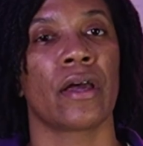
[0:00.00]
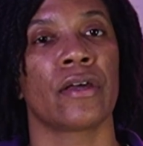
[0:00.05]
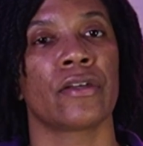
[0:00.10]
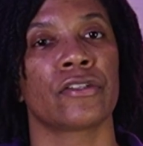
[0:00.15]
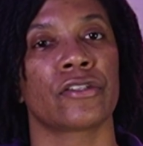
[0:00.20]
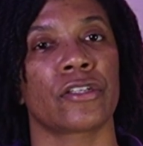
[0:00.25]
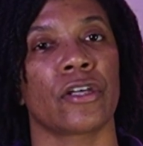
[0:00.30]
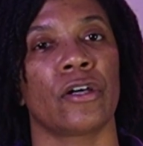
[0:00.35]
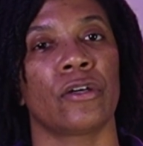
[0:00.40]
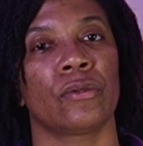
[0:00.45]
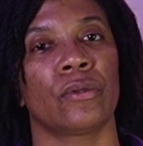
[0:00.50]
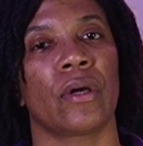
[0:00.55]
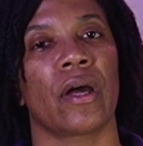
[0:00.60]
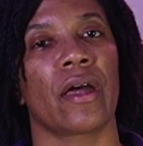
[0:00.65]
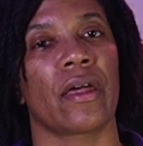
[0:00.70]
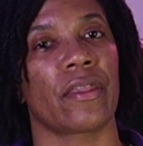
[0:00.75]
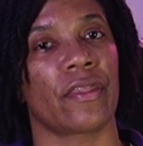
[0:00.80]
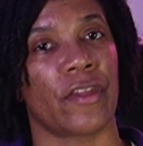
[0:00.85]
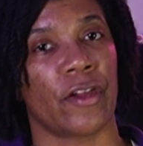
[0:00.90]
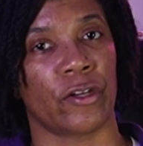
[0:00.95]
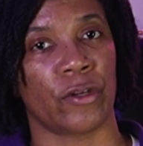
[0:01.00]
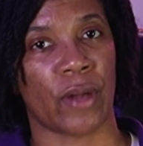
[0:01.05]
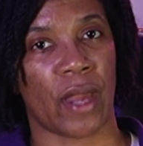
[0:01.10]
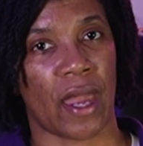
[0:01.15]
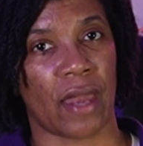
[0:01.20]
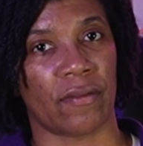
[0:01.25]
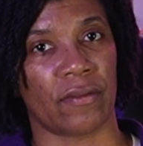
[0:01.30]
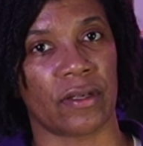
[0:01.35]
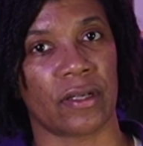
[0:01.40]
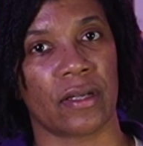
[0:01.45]
So there you
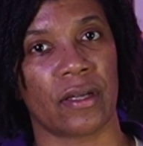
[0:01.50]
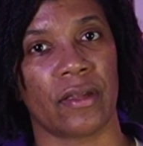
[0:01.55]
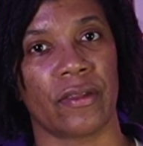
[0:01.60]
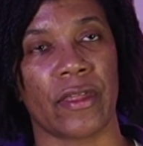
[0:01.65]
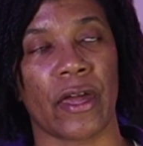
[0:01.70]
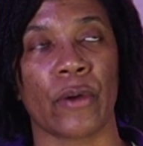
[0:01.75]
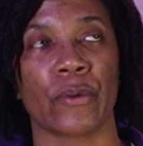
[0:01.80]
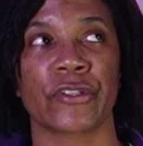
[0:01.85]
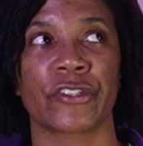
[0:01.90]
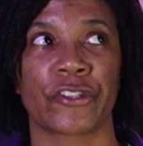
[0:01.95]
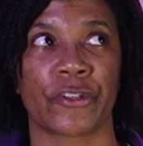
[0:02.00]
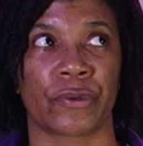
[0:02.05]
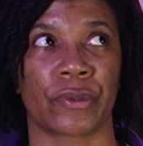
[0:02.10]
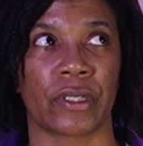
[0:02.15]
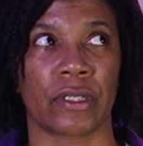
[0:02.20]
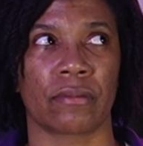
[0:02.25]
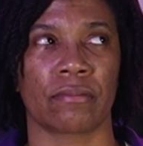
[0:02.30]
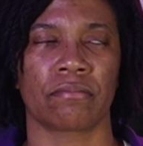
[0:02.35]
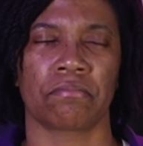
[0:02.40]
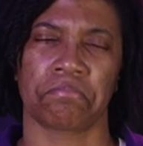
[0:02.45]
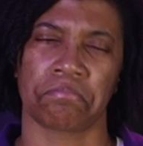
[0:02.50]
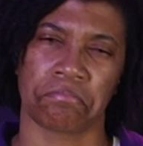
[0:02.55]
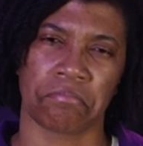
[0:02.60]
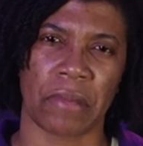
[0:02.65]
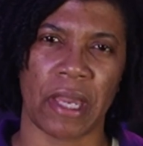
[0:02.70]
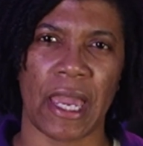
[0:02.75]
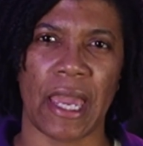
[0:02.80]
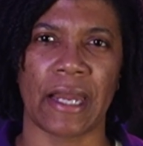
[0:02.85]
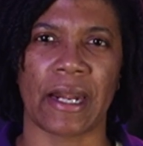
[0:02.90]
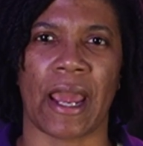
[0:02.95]
have it. That was
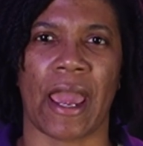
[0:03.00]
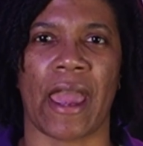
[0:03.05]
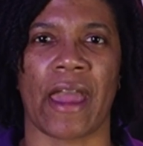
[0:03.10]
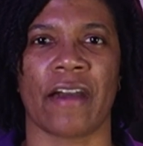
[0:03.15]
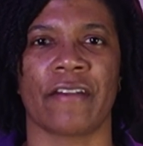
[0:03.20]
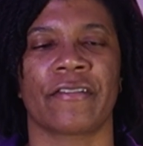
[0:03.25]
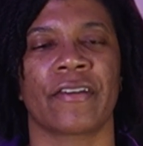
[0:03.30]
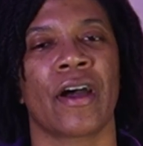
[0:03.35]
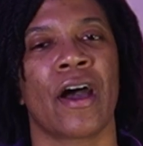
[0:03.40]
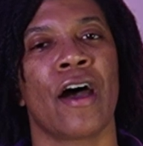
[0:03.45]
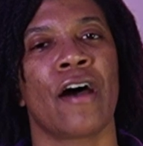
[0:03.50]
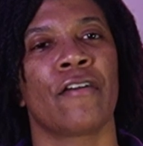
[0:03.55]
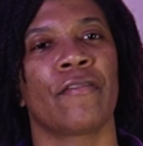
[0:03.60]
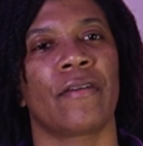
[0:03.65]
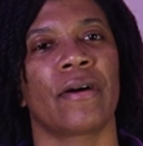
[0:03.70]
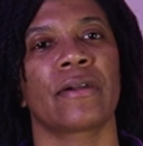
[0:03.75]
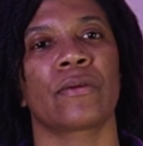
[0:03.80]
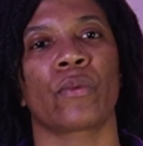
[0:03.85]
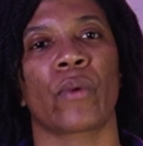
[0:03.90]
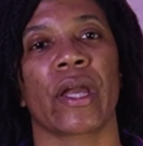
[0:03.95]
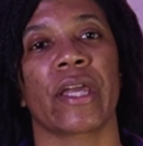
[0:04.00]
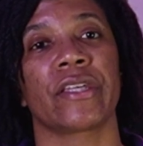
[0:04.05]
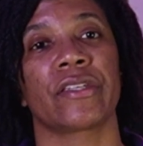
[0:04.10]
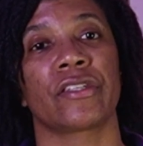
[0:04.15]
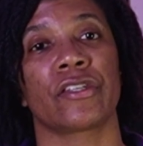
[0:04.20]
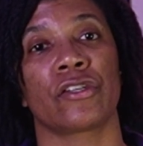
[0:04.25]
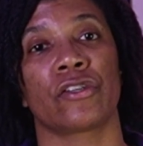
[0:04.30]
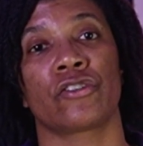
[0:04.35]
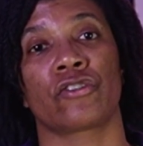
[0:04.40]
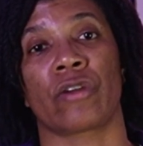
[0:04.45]
3.5 fun ways
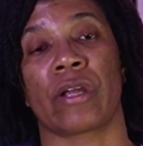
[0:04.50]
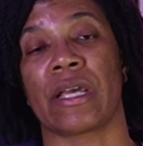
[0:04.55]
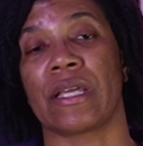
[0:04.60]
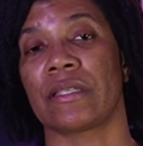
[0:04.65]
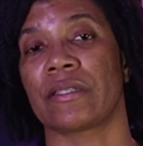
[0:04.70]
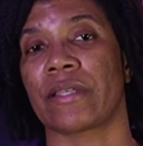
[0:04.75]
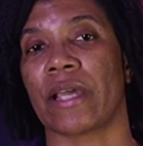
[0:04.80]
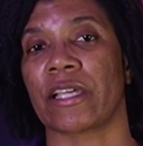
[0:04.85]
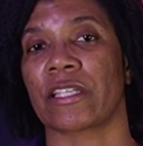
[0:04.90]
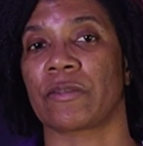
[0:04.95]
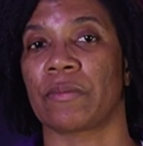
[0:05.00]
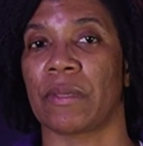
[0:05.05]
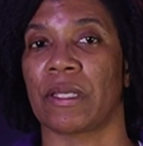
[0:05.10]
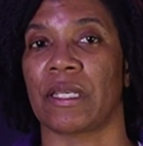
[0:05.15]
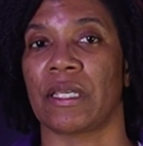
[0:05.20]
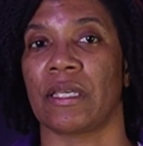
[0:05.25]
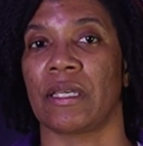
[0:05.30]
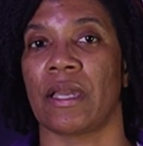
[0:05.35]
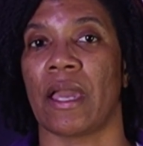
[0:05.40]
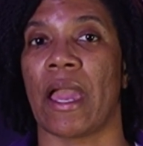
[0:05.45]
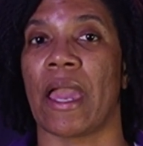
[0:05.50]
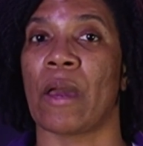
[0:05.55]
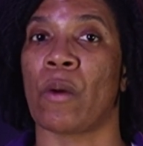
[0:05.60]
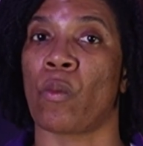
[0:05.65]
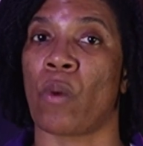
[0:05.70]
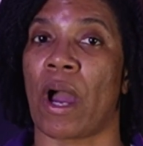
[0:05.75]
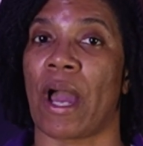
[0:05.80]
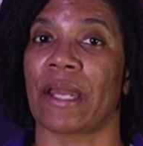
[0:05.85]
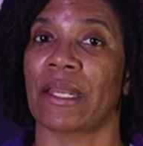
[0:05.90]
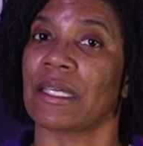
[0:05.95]
to use your Instax Mini and
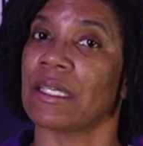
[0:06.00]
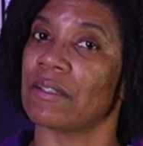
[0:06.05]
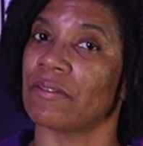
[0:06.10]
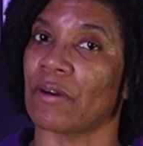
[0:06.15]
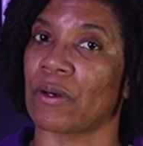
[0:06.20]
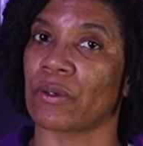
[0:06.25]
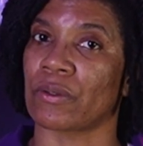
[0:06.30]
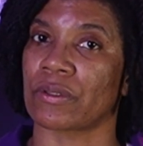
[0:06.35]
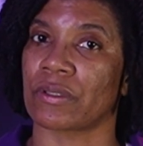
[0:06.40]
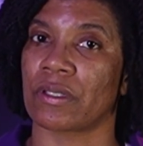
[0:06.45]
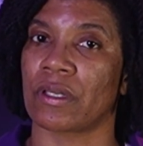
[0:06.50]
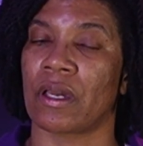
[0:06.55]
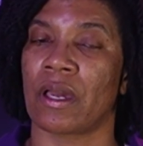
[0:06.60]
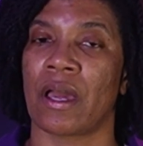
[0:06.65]
Wide Evos.